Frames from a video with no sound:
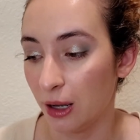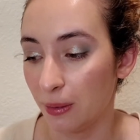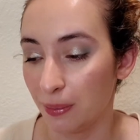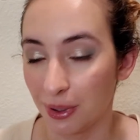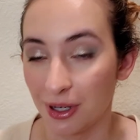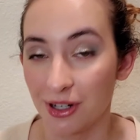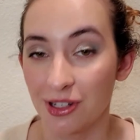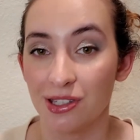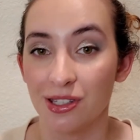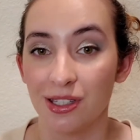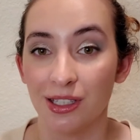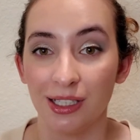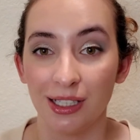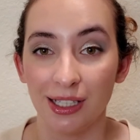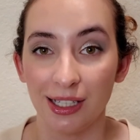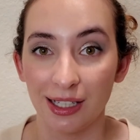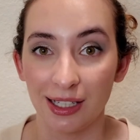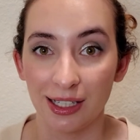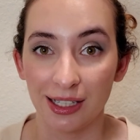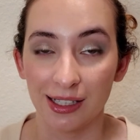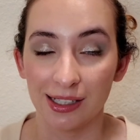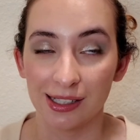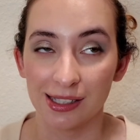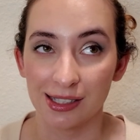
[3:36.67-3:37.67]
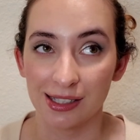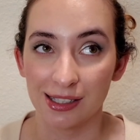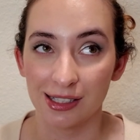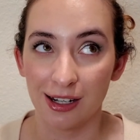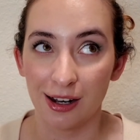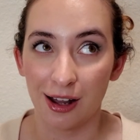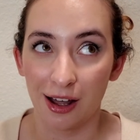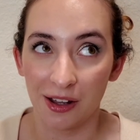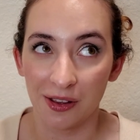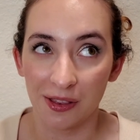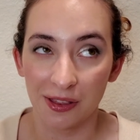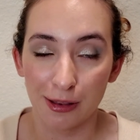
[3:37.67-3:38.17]
personally, it's
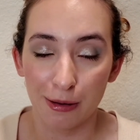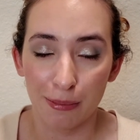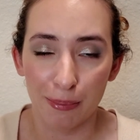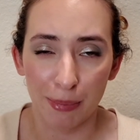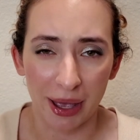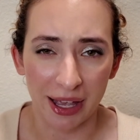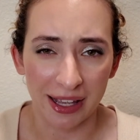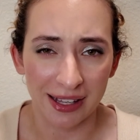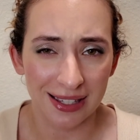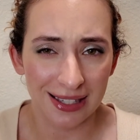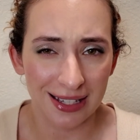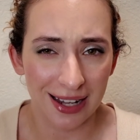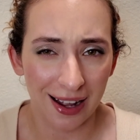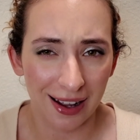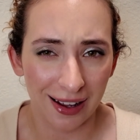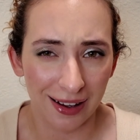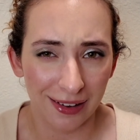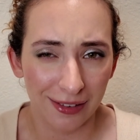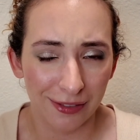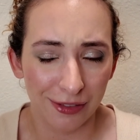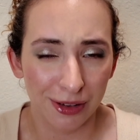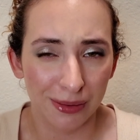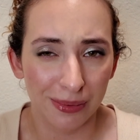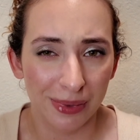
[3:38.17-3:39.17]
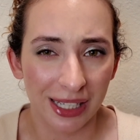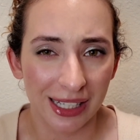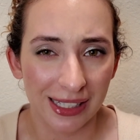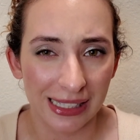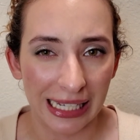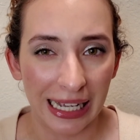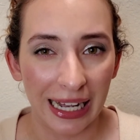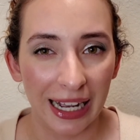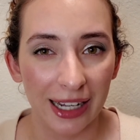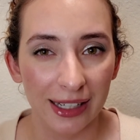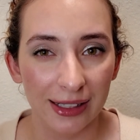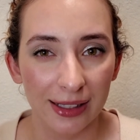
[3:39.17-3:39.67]
not the best for me as
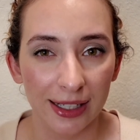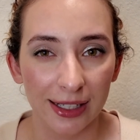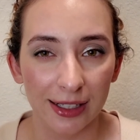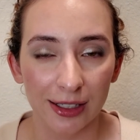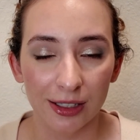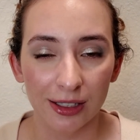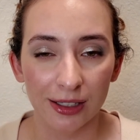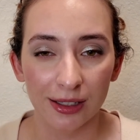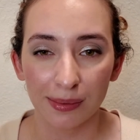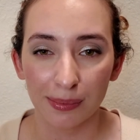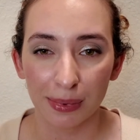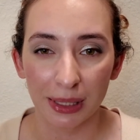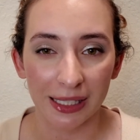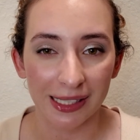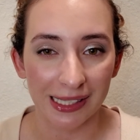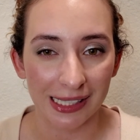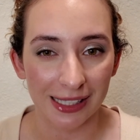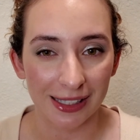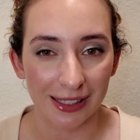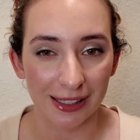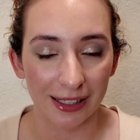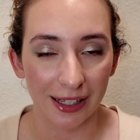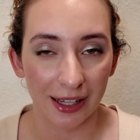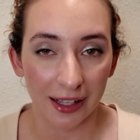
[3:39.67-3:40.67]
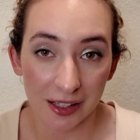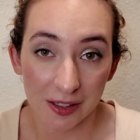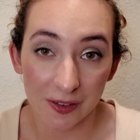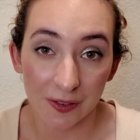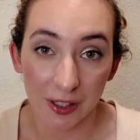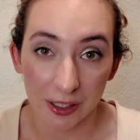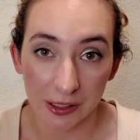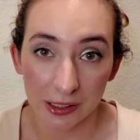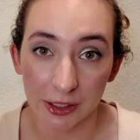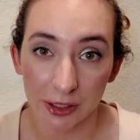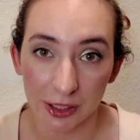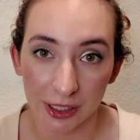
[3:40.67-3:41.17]
a highlighter because it's
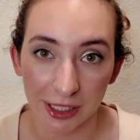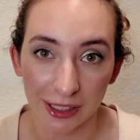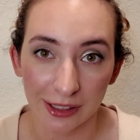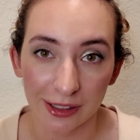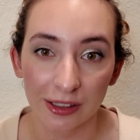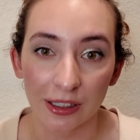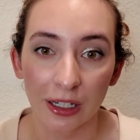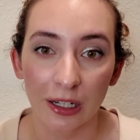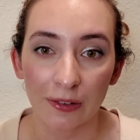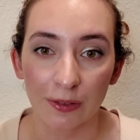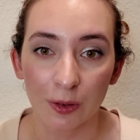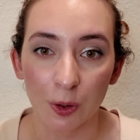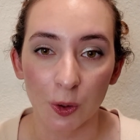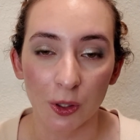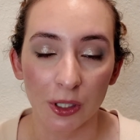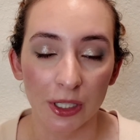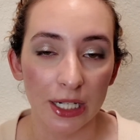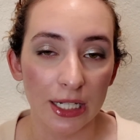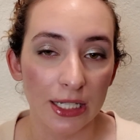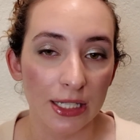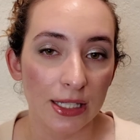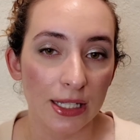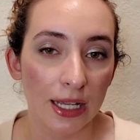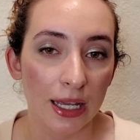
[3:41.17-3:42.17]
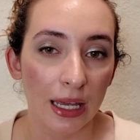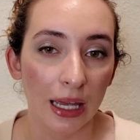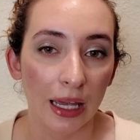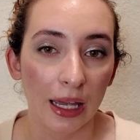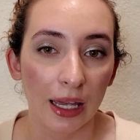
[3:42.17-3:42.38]
very green, of course.